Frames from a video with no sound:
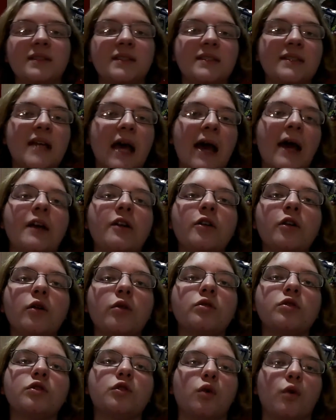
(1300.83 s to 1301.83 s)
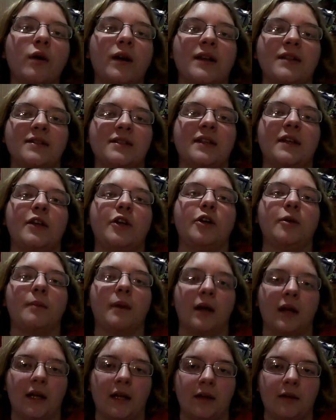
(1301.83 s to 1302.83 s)
10 gold coins in your
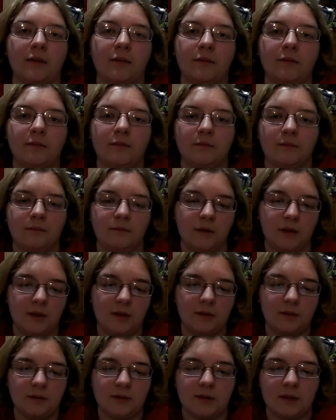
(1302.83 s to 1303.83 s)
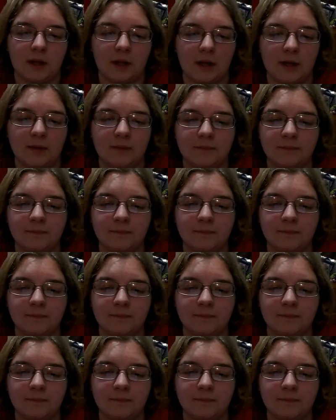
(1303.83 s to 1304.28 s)
money slot.